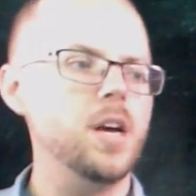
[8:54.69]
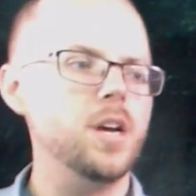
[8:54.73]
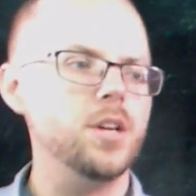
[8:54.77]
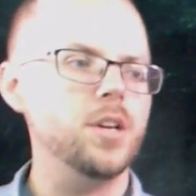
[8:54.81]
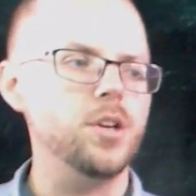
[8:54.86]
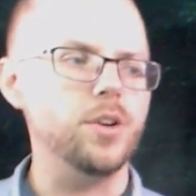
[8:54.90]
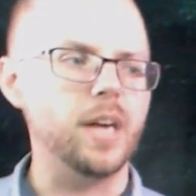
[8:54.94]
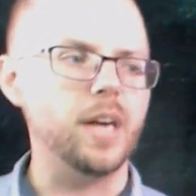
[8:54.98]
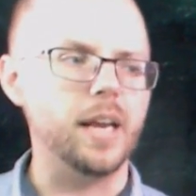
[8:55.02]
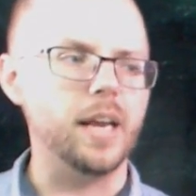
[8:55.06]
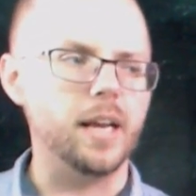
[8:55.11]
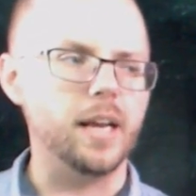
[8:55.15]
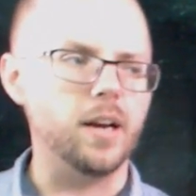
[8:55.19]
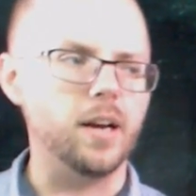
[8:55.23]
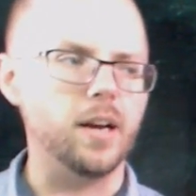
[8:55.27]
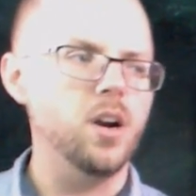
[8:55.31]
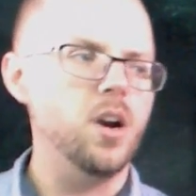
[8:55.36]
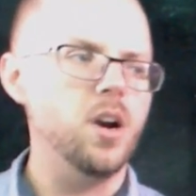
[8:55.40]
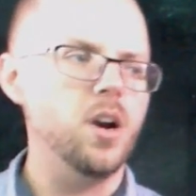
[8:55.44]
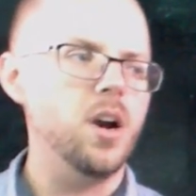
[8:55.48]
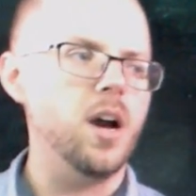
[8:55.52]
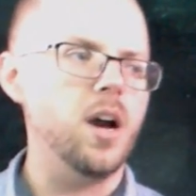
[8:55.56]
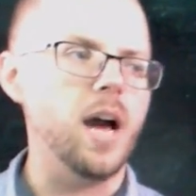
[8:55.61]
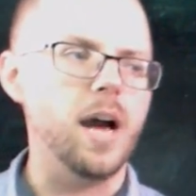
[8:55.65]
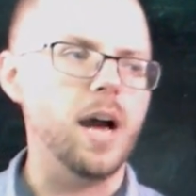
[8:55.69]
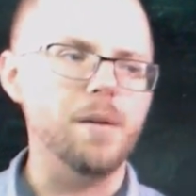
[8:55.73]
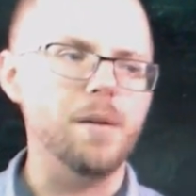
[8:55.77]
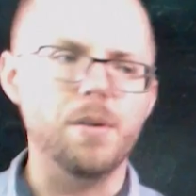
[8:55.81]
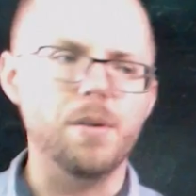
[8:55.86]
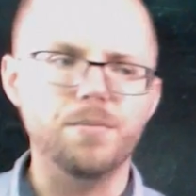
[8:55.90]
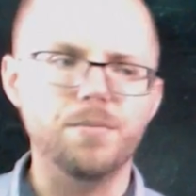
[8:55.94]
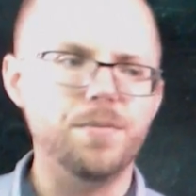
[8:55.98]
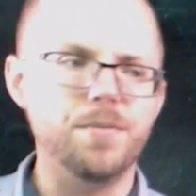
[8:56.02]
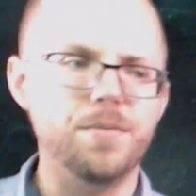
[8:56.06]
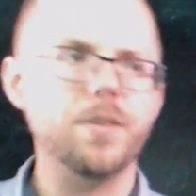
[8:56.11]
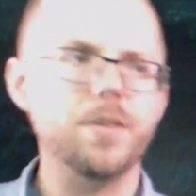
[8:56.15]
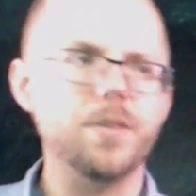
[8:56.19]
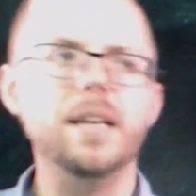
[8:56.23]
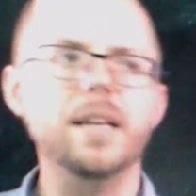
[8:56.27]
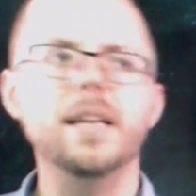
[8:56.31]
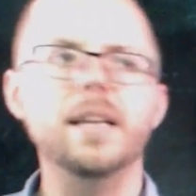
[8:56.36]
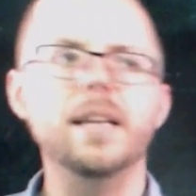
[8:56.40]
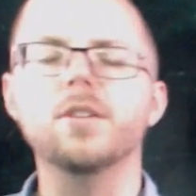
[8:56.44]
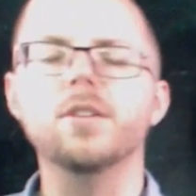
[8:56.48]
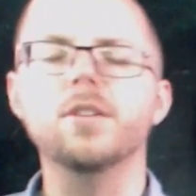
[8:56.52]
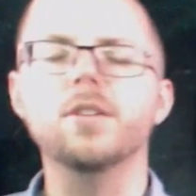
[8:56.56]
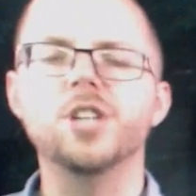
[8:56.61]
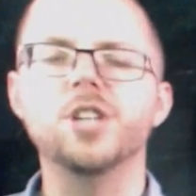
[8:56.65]
You're getting um, a very
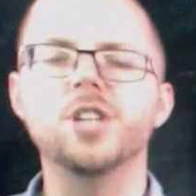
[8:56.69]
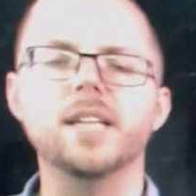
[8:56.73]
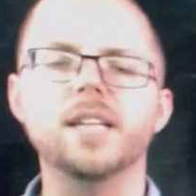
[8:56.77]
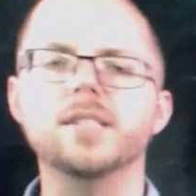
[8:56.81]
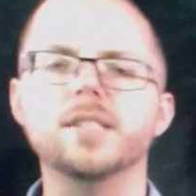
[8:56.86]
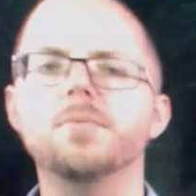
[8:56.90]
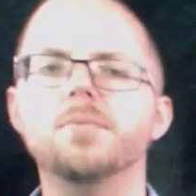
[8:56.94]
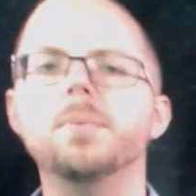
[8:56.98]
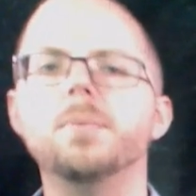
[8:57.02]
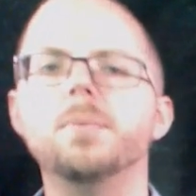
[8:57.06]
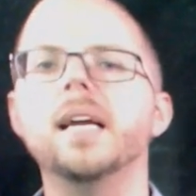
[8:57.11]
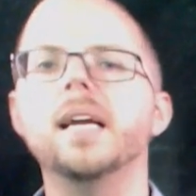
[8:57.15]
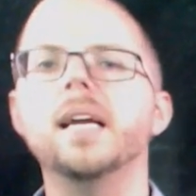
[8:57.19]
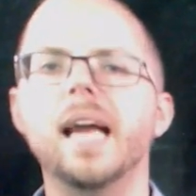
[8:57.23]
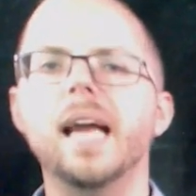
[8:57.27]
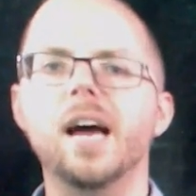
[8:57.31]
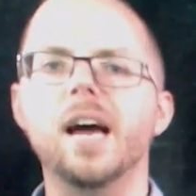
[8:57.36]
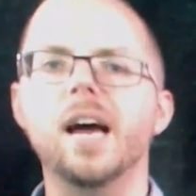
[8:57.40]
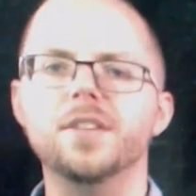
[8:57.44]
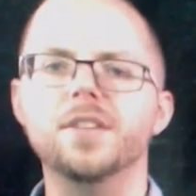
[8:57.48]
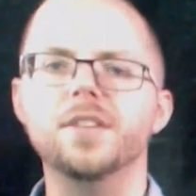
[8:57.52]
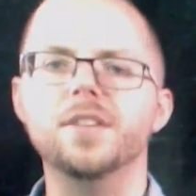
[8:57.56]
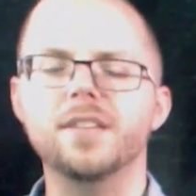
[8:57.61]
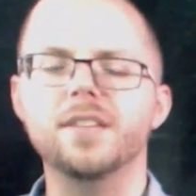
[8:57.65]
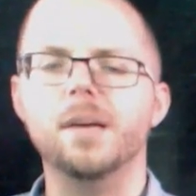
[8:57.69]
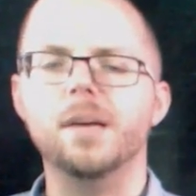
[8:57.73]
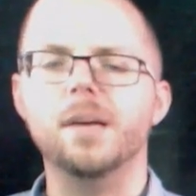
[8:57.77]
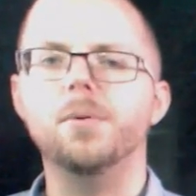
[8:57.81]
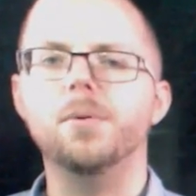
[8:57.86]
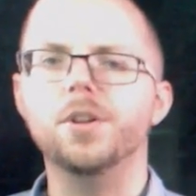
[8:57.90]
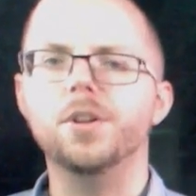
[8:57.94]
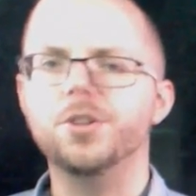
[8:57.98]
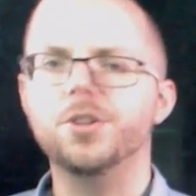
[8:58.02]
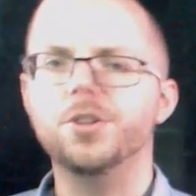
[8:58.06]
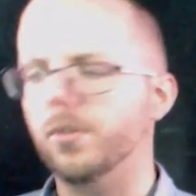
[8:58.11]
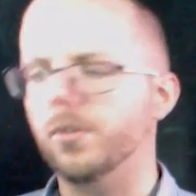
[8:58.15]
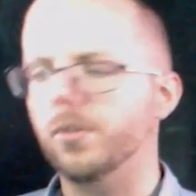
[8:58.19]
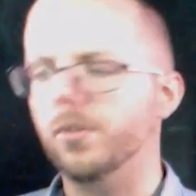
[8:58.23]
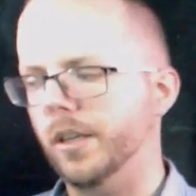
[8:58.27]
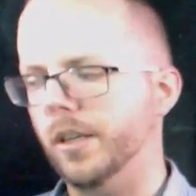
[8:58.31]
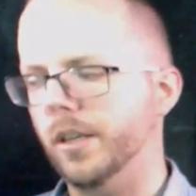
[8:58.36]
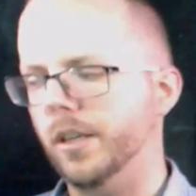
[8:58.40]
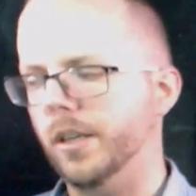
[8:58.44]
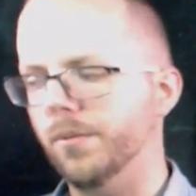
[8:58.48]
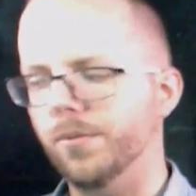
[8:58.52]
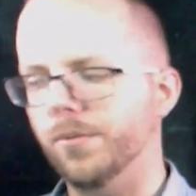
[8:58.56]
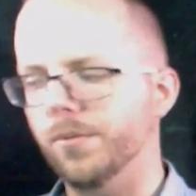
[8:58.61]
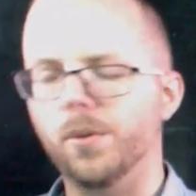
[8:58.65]
little chance of picking out the sample that you're
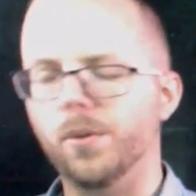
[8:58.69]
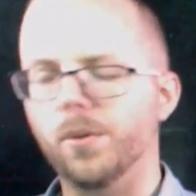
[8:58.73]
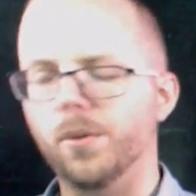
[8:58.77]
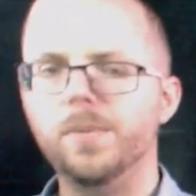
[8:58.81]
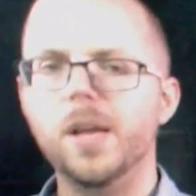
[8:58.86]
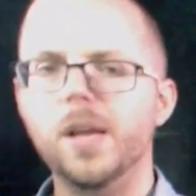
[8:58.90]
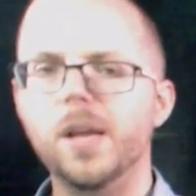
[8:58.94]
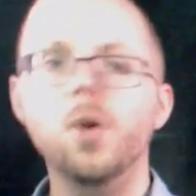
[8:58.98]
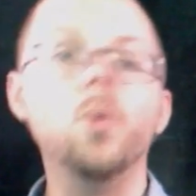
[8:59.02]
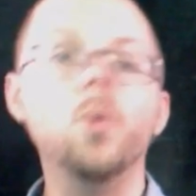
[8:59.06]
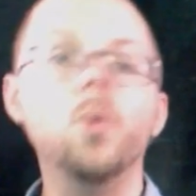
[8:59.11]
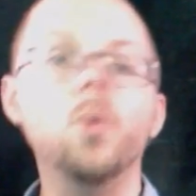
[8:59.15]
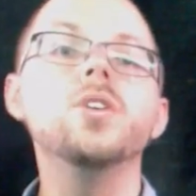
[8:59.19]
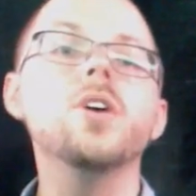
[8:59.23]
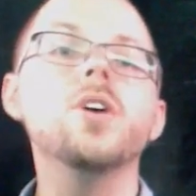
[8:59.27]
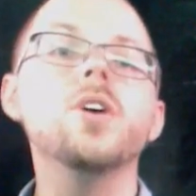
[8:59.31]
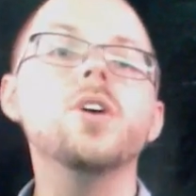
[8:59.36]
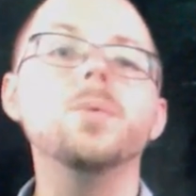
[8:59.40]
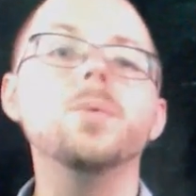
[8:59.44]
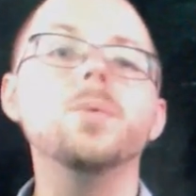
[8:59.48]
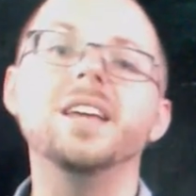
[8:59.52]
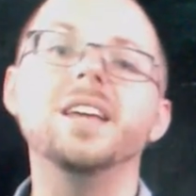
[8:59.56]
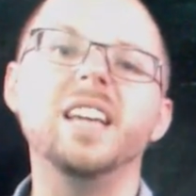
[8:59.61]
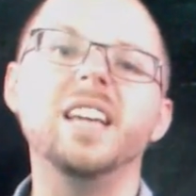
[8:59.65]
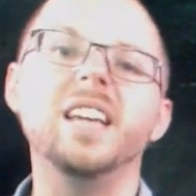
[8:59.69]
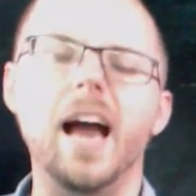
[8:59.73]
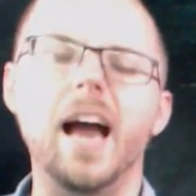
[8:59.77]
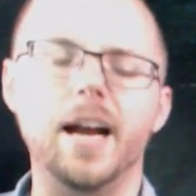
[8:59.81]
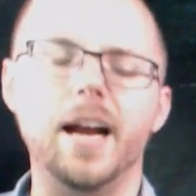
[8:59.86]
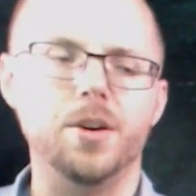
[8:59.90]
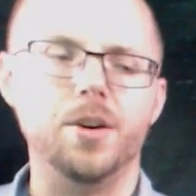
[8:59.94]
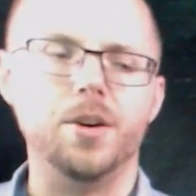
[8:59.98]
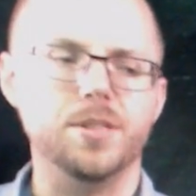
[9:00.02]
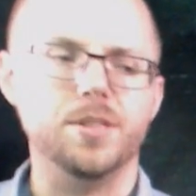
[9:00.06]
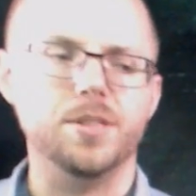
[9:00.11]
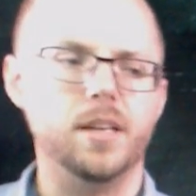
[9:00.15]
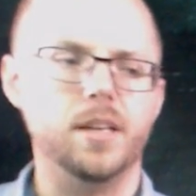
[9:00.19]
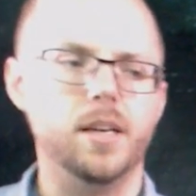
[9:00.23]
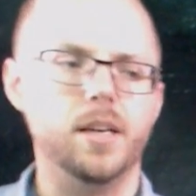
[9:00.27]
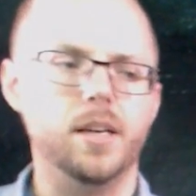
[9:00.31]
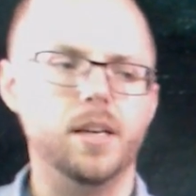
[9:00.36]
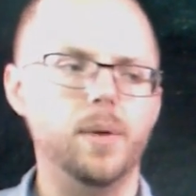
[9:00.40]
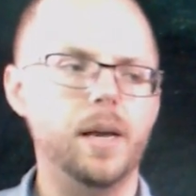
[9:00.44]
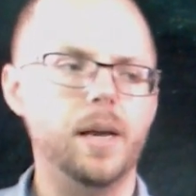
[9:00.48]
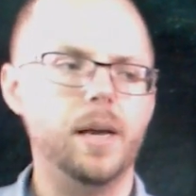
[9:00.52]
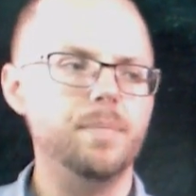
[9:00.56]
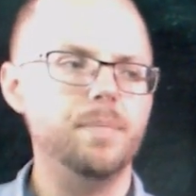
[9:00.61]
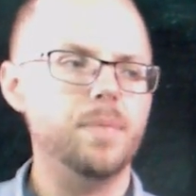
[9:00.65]
looking for, or not with any accuracy
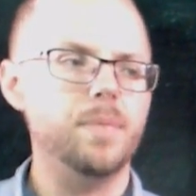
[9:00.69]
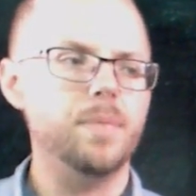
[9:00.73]
anyway.